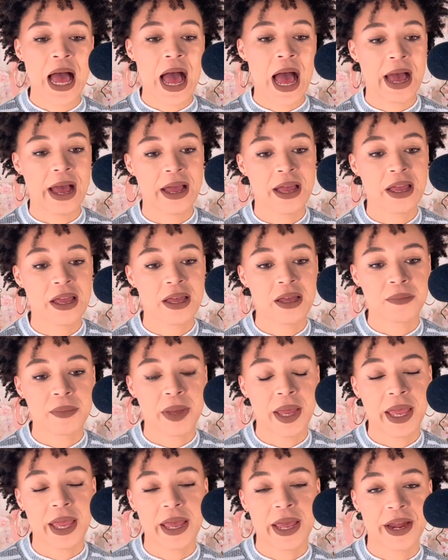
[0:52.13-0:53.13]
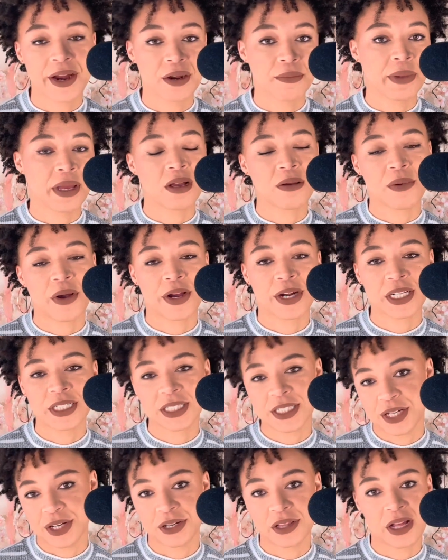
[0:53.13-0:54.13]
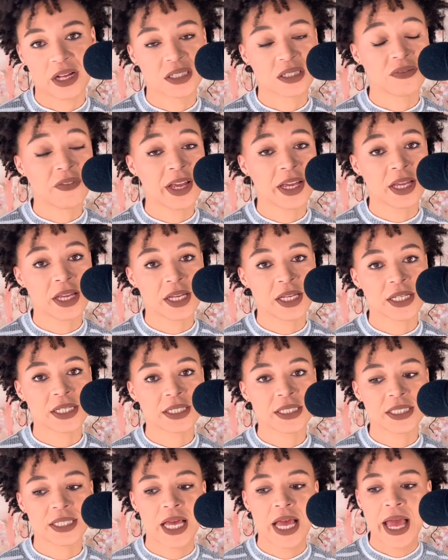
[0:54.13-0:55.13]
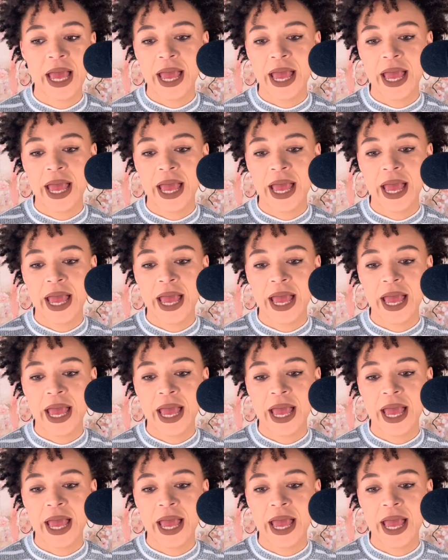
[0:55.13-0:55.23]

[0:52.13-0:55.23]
I am a hair and makeup artist here in Las Vegas,